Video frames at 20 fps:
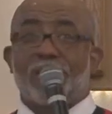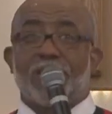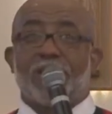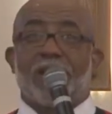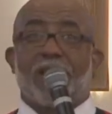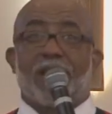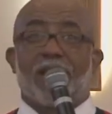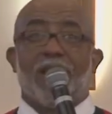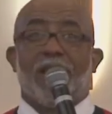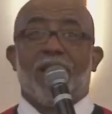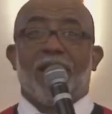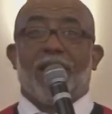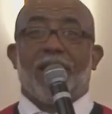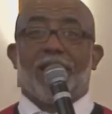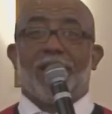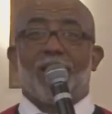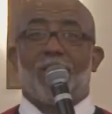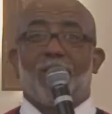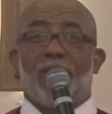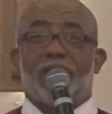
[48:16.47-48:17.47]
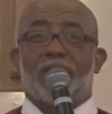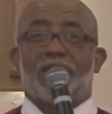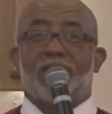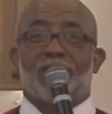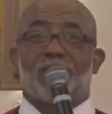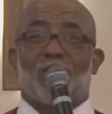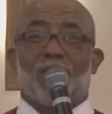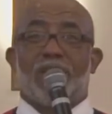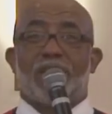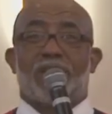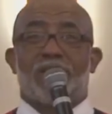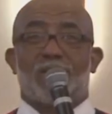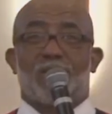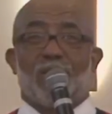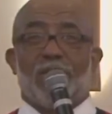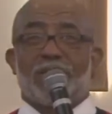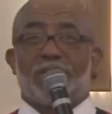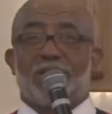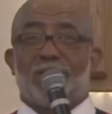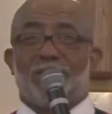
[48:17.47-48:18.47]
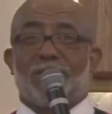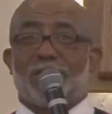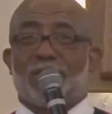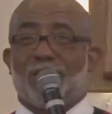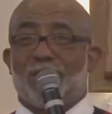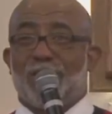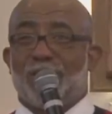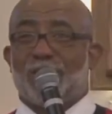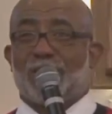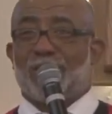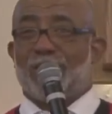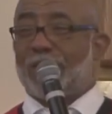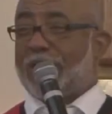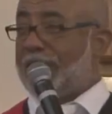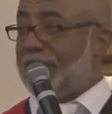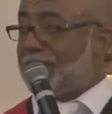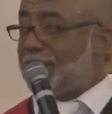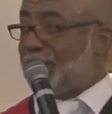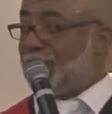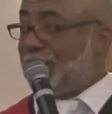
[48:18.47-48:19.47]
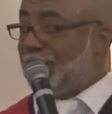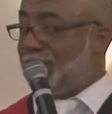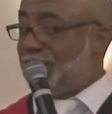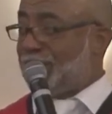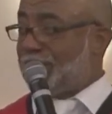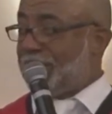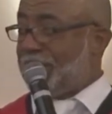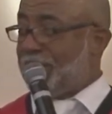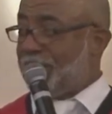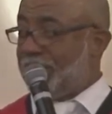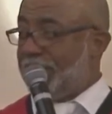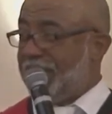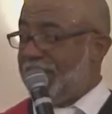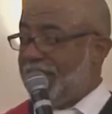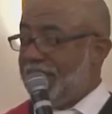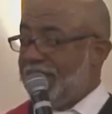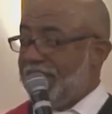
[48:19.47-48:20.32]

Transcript: And then, and then watch this, watch this, watch. I'm gonna show you, can I show you a little secret?